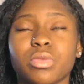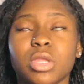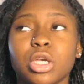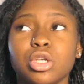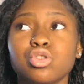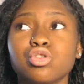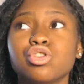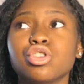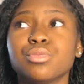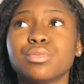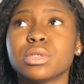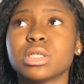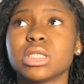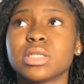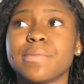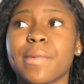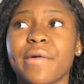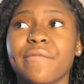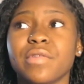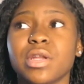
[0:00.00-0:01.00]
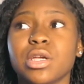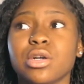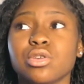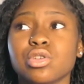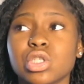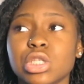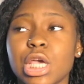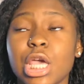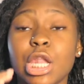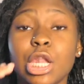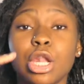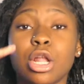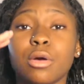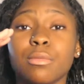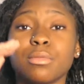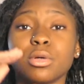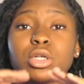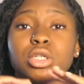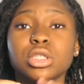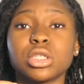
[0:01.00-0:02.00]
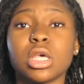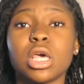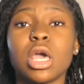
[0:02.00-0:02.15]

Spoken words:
YouTube puts my videos in numbers